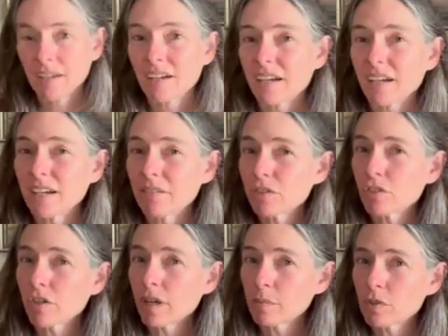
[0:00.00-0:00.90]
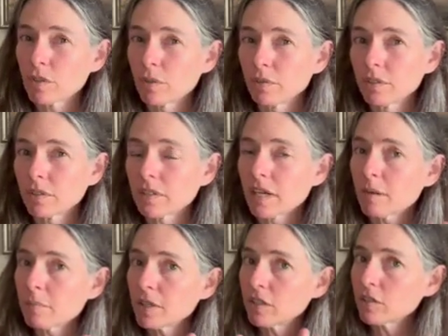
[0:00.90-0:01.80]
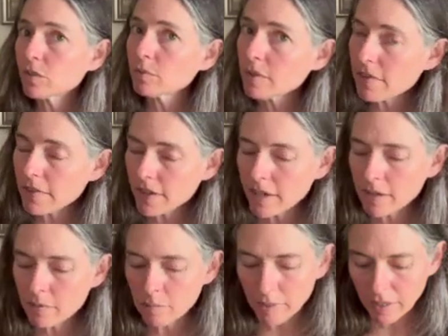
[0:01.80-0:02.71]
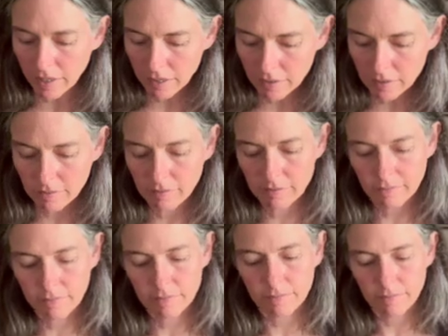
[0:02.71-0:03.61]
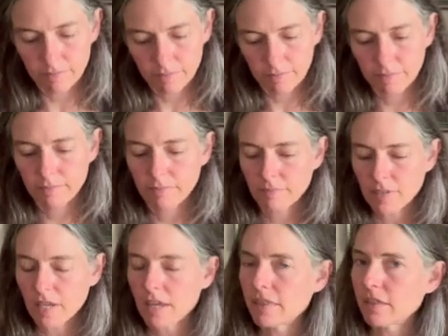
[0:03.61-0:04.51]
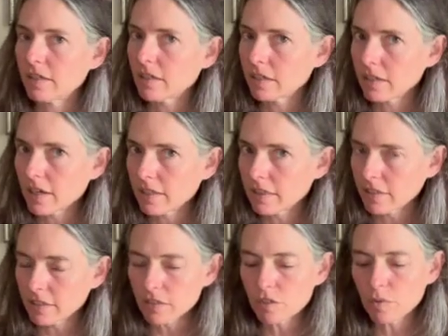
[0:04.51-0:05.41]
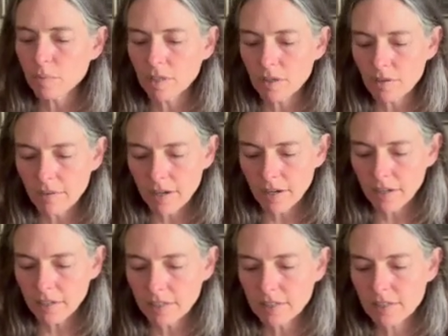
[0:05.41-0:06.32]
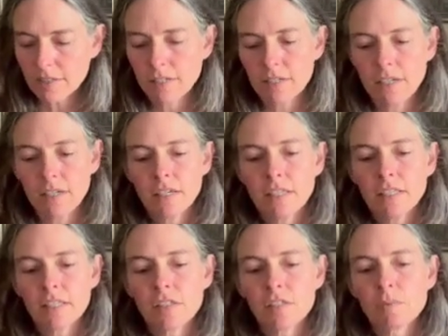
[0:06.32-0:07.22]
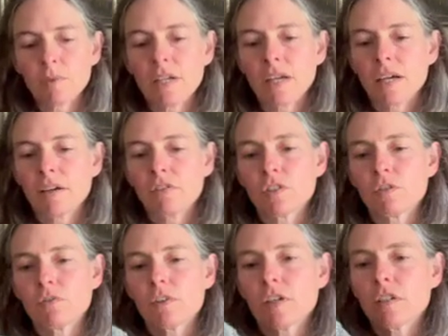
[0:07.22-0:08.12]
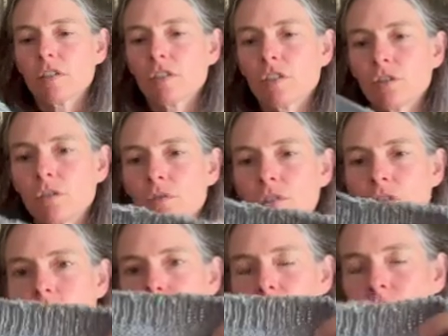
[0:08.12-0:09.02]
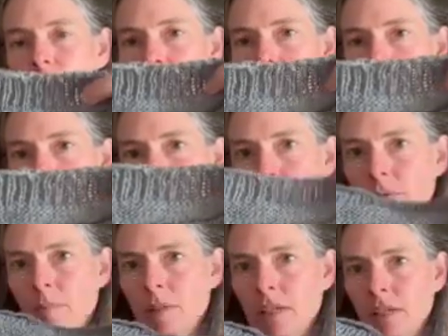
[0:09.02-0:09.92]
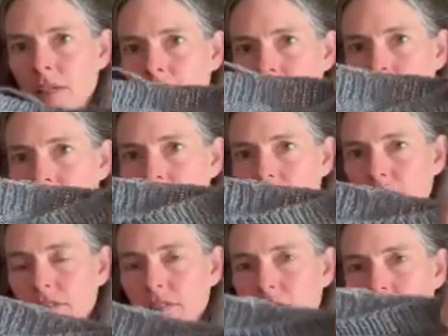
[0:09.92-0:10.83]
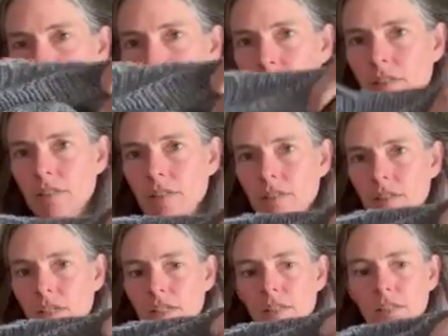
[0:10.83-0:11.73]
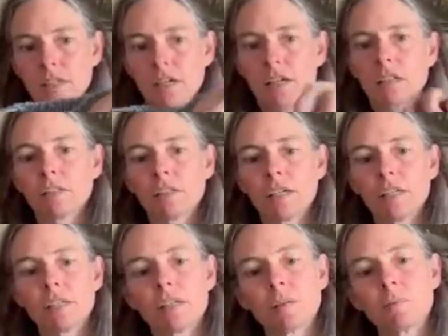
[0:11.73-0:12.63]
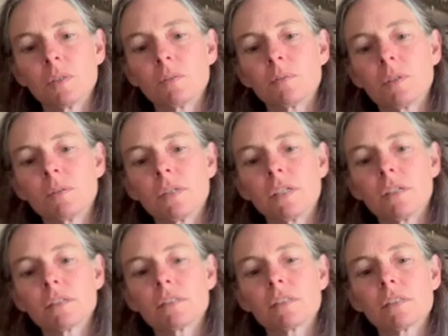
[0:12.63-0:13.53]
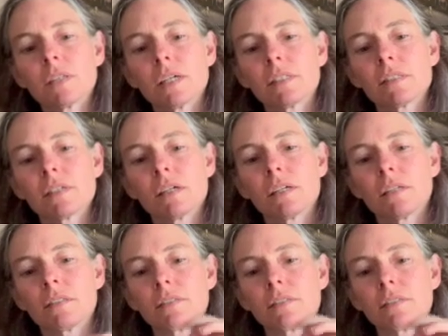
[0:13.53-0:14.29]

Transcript: of a drop shoulder, not my usual thing, but I think this will be all right. This is what I have so far. So you start with the ribbing at the collar. I think I'm mid-row here, so that's not